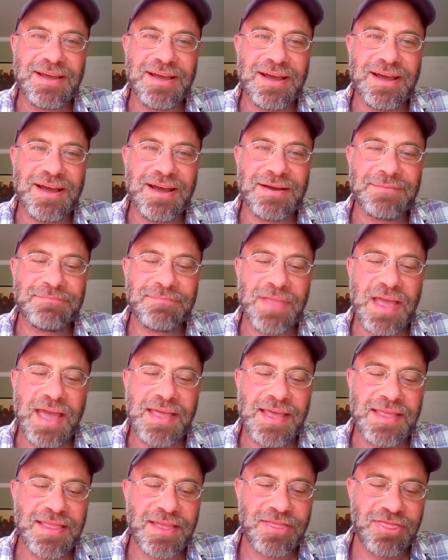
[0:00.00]

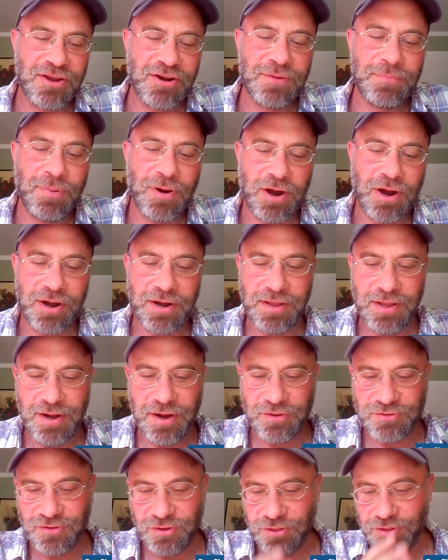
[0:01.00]
And then the third part,
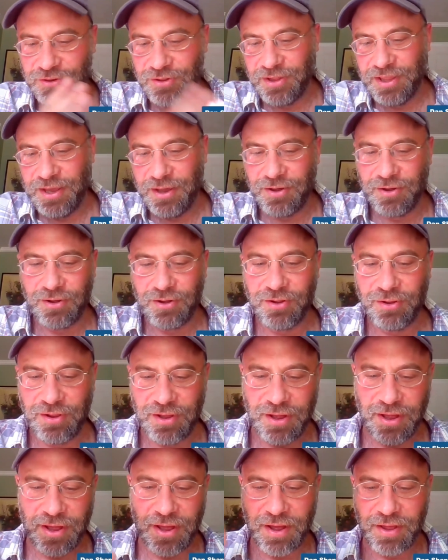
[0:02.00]
so the
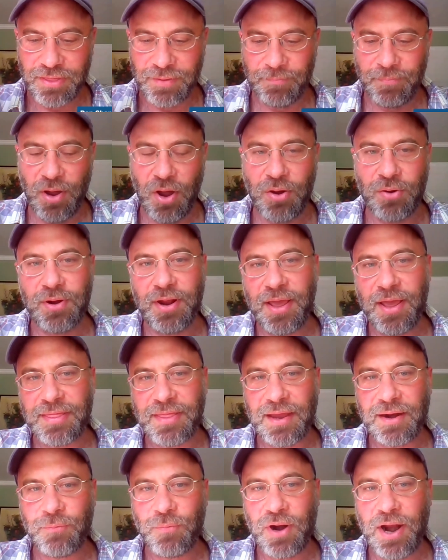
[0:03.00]
legal, the boat,
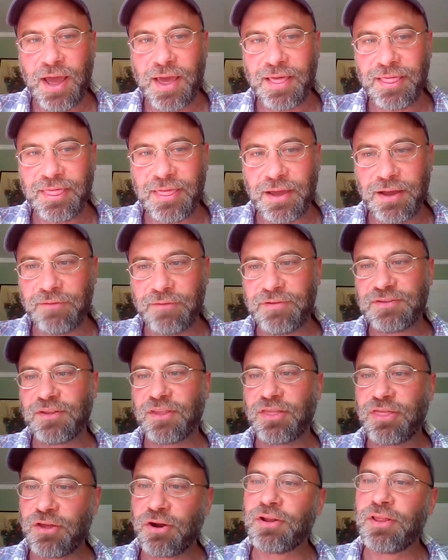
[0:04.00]
and then what I think of as
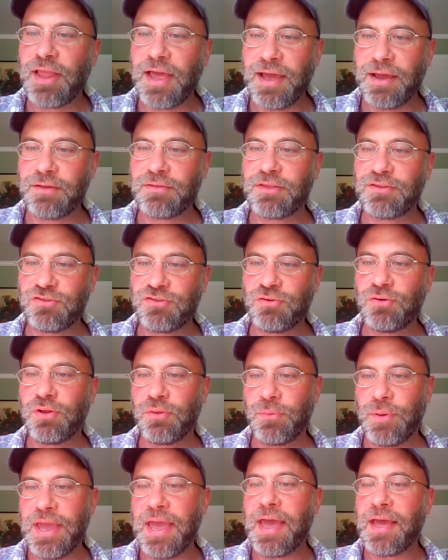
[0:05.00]
the third leg of the
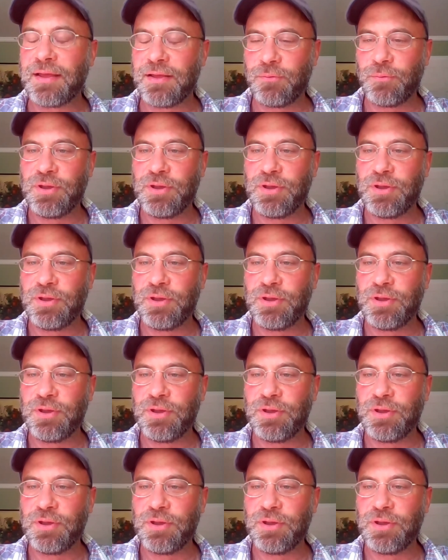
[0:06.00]
stool we